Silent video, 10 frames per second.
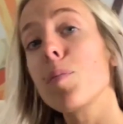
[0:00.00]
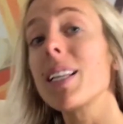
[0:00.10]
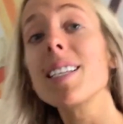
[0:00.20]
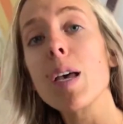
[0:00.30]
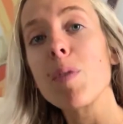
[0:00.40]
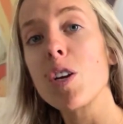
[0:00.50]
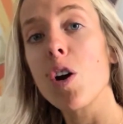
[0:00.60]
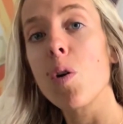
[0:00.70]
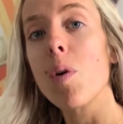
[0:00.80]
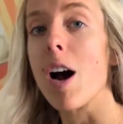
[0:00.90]
please let me
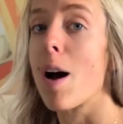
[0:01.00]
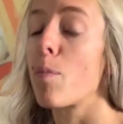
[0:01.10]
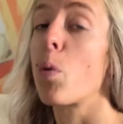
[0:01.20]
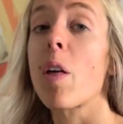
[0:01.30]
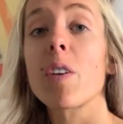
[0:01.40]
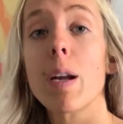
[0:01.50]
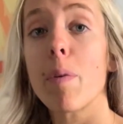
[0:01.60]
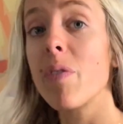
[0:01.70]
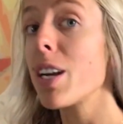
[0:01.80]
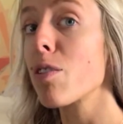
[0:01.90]
know um, what other
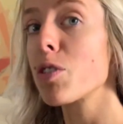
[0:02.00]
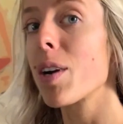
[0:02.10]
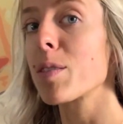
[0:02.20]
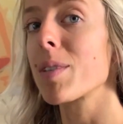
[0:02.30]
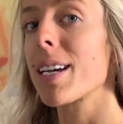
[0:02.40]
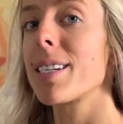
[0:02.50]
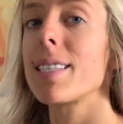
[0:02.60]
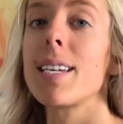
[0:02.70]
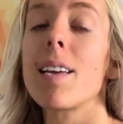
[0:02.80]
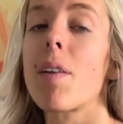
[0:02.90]
type of videos you guys would like to
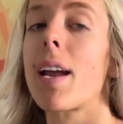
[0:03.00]
see.